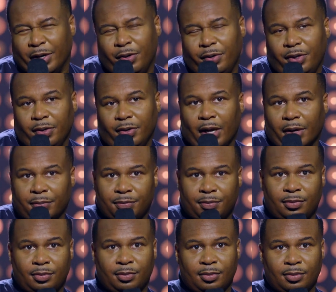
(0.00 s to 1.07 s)
Who you know?
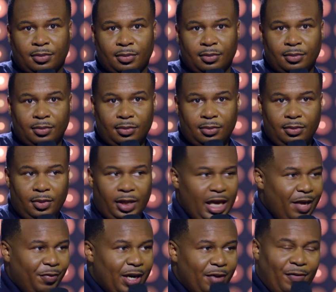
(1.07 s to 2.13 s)

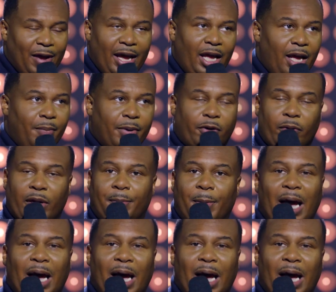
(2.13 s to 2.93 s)
Even if I am a Crip,